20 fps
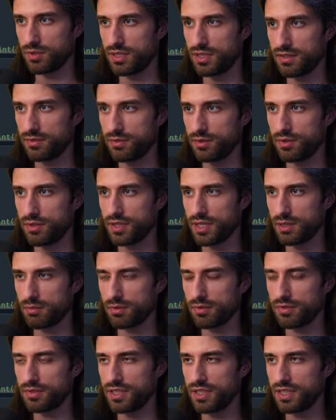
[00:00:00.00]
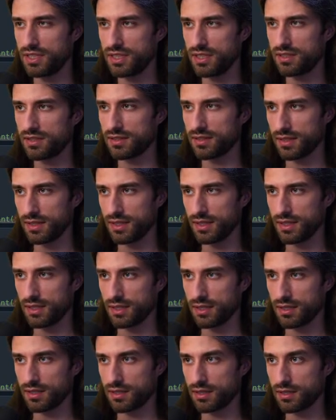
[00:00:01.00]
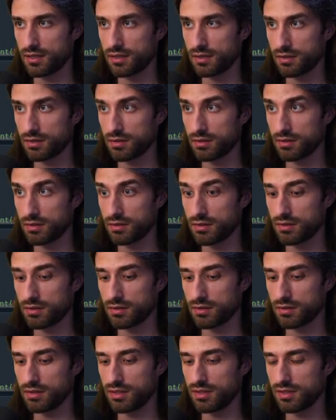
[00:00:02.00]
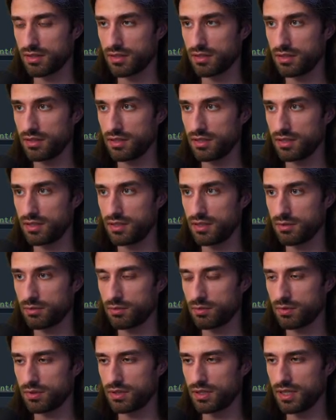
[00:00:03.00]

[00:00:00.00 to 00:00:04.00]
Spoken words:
give the name of the init. It's an init that would